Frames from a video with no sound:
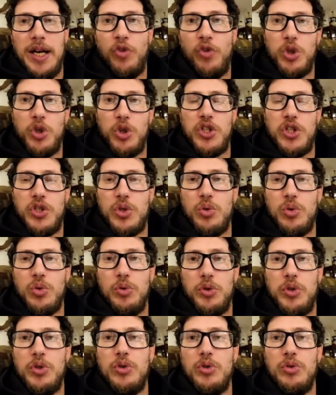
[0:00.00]
force the
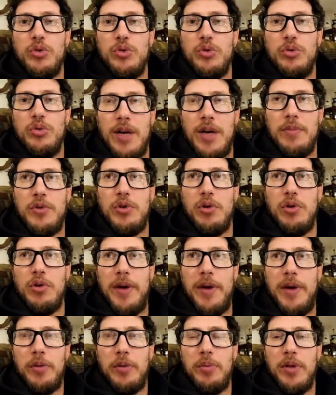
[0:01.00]
school to come to a
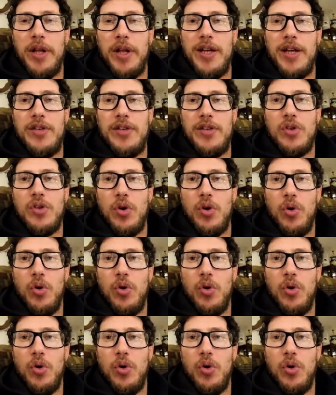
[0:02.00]
better place